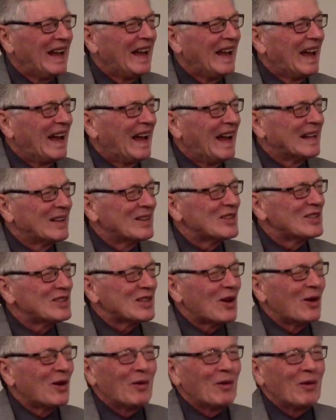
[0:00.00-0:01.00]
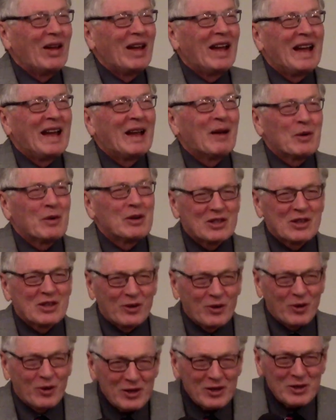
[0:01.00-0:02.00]
And so it was the
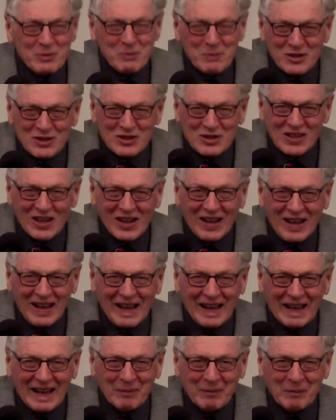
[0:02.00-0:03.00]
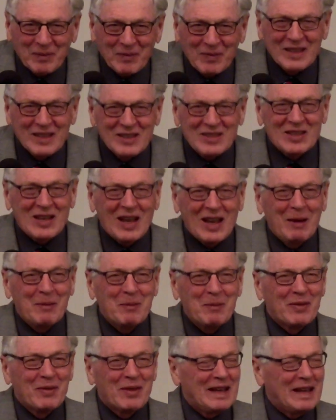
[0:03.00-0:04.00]
Christmas time, this time
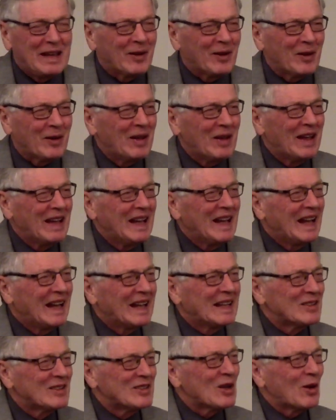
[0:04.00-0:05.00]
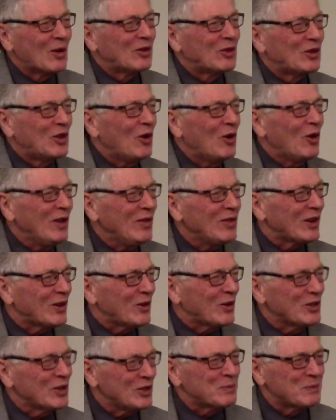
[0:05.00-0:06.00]
of the year. And so doing the
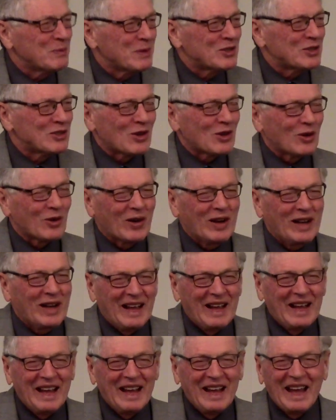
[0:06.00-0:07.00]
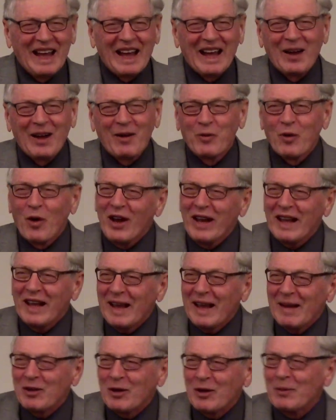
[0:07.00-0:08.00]
Christmas story, Roy
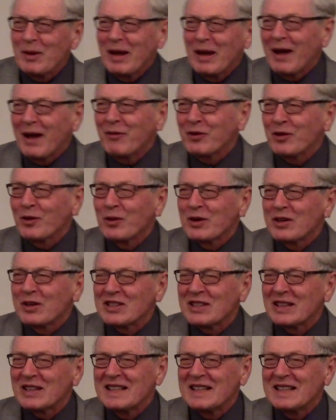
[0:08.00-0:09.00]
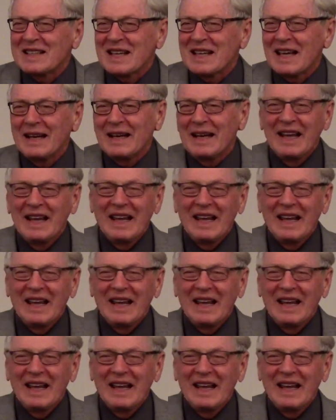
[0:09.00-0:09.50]
came to me afterwards and he said,